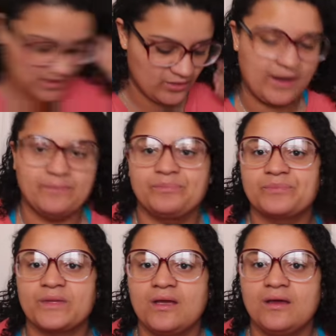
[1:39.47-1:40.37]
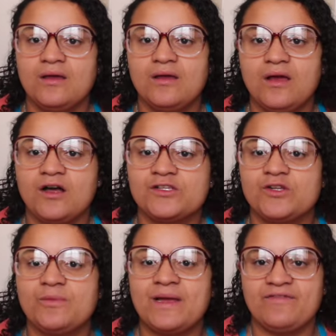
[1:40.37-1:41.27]
Okay. Also
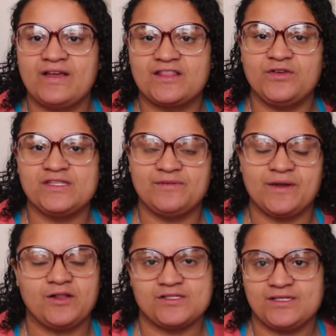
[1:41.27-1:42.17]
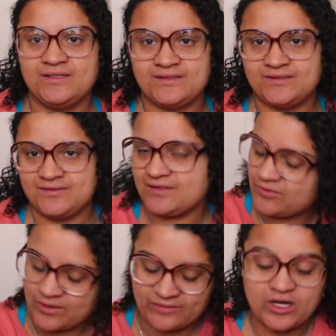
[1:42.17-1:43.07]
don't mind the fact that you can see my closet. It's
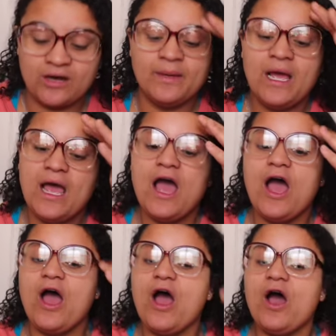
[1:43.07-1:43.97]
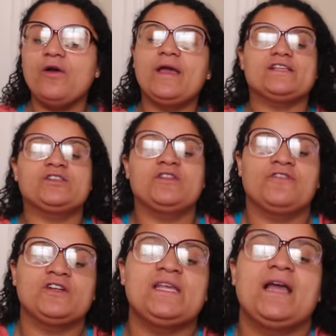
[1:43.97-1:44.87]
whatever. Um, okay, so the
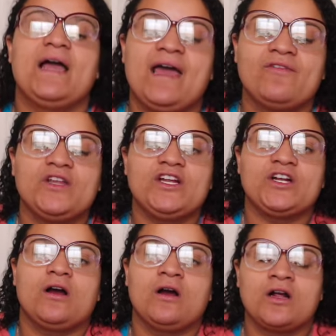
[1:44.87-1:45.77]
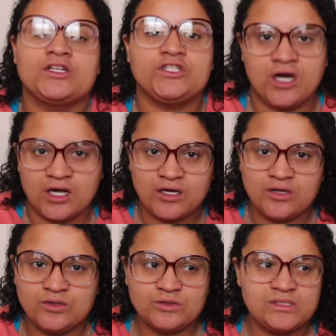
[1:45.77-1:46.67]
first thing I have on here are
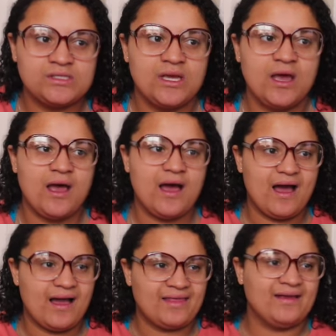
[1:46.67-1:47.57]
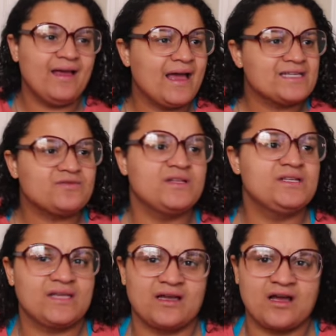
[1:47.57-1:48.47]
Chacos. I think I asked for
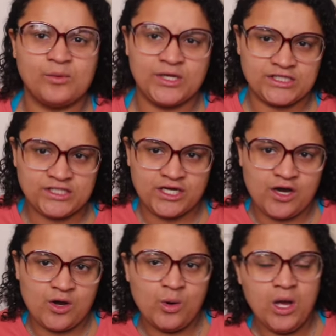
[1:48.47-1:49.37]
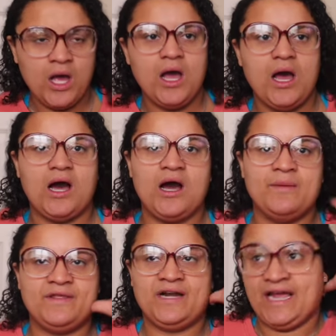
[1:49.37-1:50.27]
these like a couple years ago. Um,
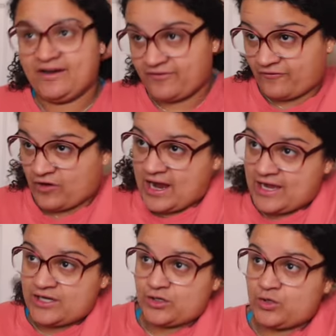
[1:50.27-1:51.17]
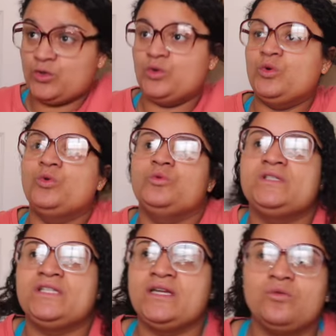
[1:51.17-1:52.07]
and then I had a friend who
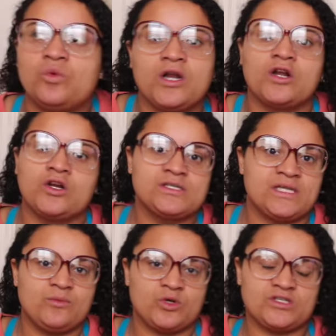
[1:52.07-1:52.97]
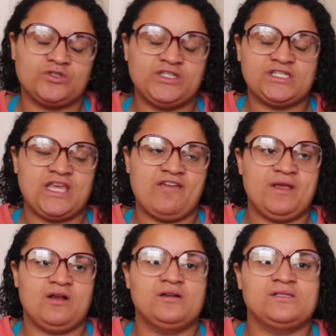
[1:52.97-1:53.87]
didn't want hers anymore, so she just gave
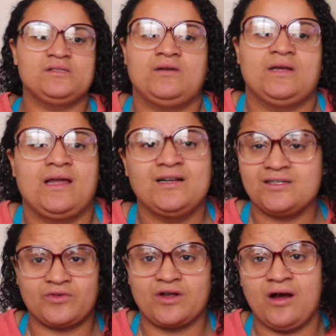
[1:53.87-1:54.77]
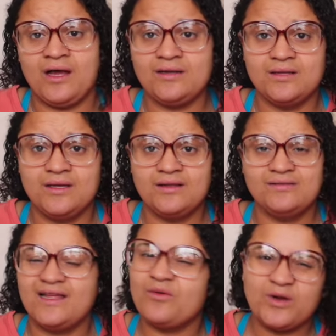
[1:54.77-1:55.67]
me hers, and so I kind of just forgot
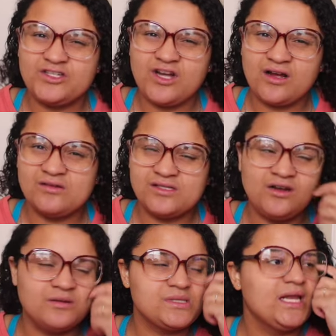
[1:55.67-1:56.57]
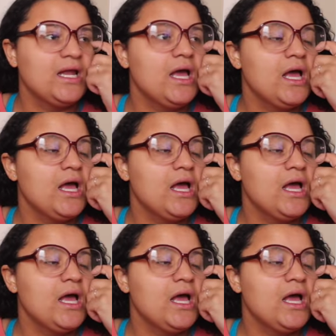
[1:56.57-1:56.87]
that I wanted Chacos, you know what I'm saying?